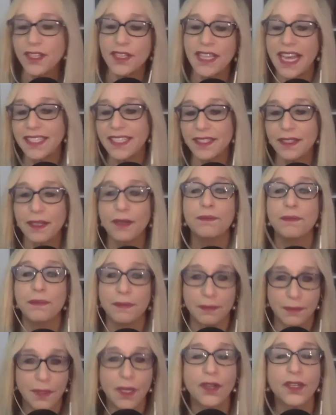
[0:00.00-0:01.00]
these are
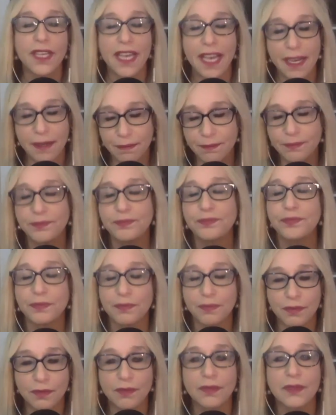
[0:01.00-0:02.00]
not
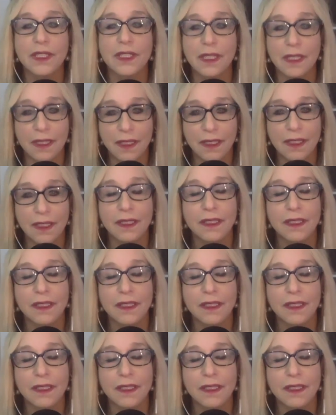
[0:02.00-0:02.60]
necessarily the people who